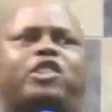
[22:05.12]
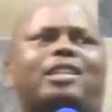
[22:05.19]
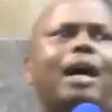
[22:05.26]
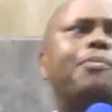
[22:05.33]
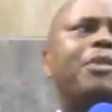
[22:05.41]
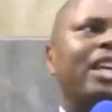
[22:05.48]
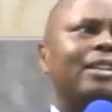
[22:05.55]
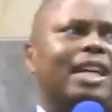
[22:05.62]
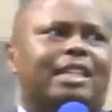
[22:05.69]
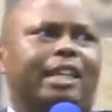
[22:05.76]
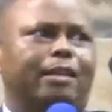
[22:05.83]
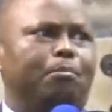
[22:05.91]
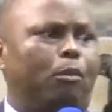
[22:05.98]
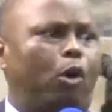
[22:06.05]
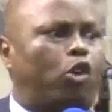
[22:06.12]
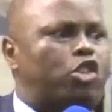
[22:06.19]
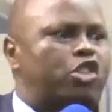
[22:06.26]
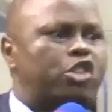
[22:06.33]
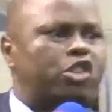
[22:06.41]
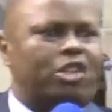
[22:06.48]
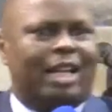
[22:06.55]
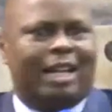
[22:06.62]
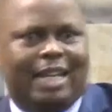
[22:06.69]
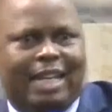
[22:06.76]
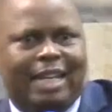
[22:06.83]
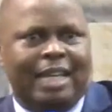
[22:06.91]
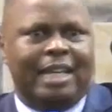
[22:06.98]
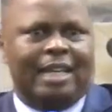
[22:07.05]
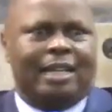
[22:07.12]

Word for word: something that emotionally